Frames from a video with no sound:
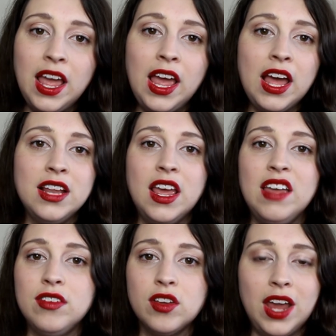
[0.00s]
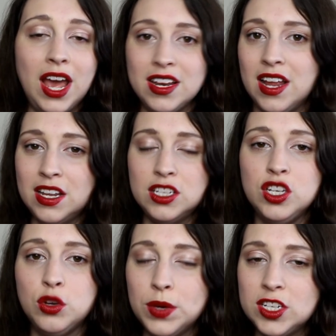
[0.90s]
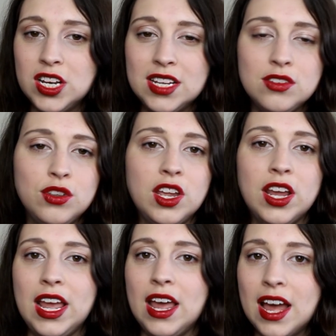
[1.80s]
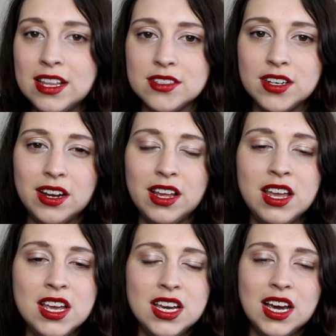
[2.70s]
and if you're going to add any to your wish list, or you're going to get your hands on any.